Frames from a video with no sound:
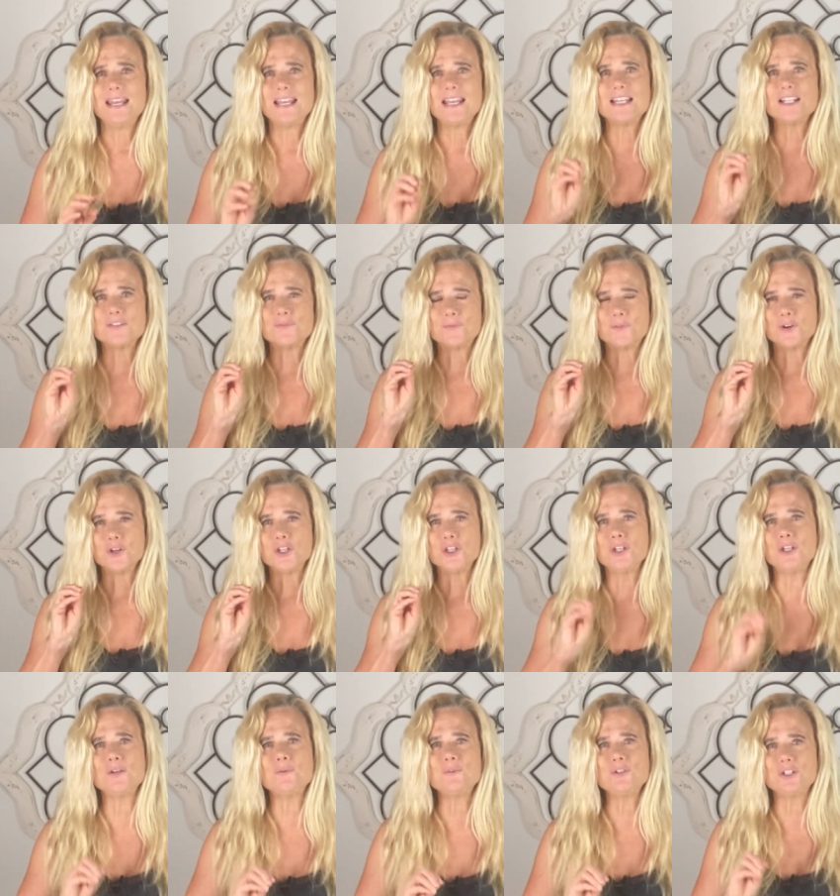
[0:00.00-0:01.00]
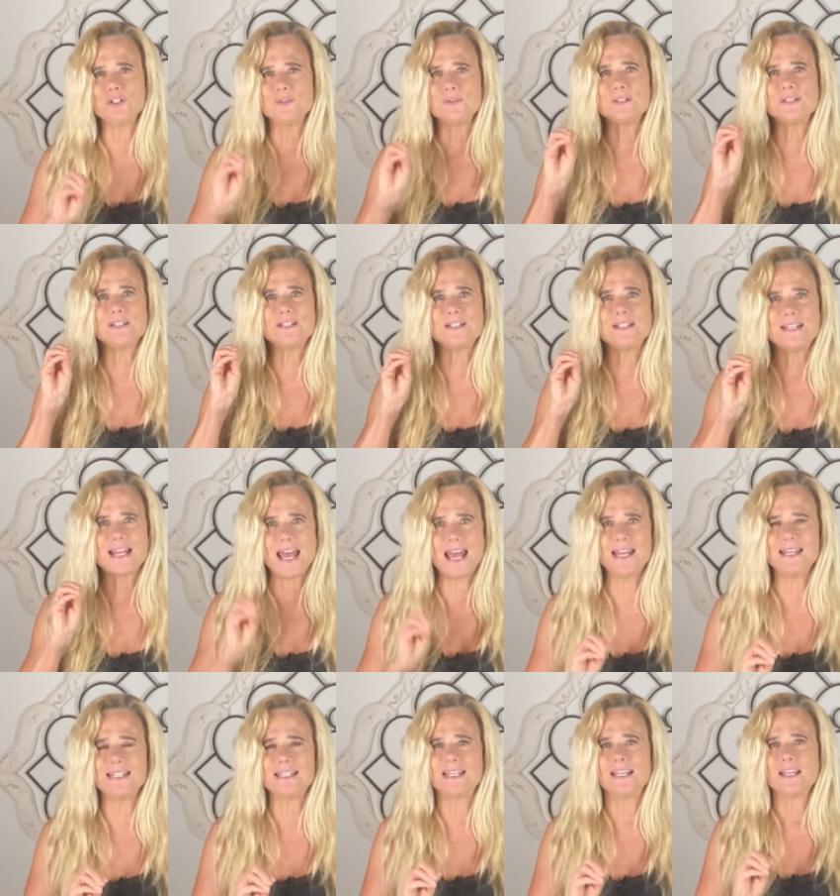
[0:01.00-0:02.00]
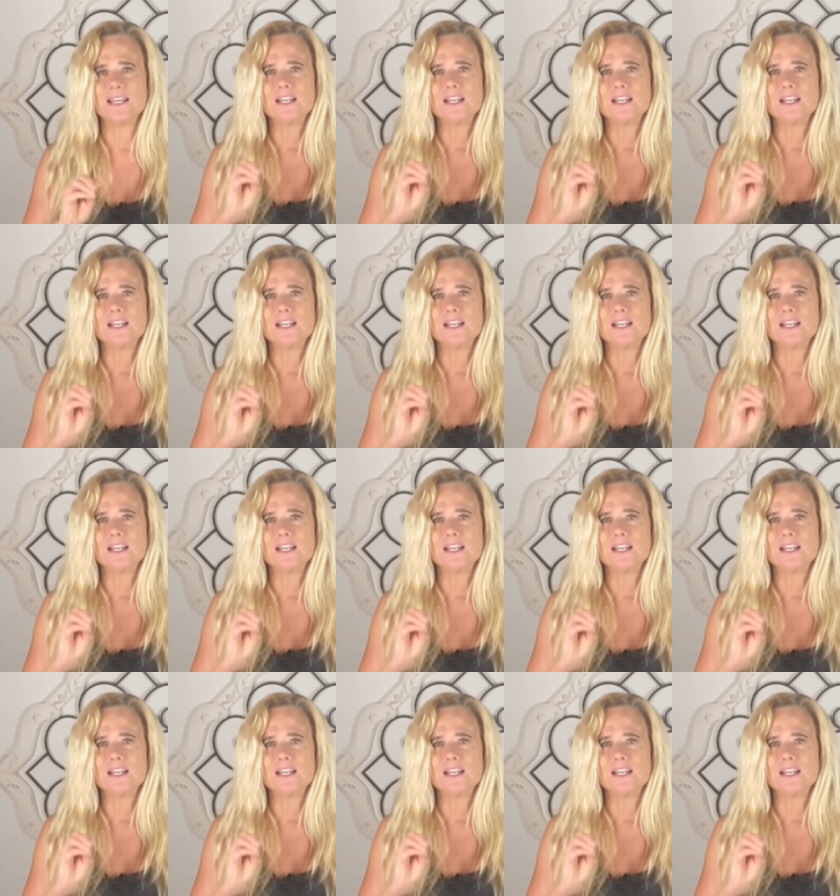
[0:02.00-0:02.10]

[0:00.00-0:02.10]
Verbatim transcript: is for you to set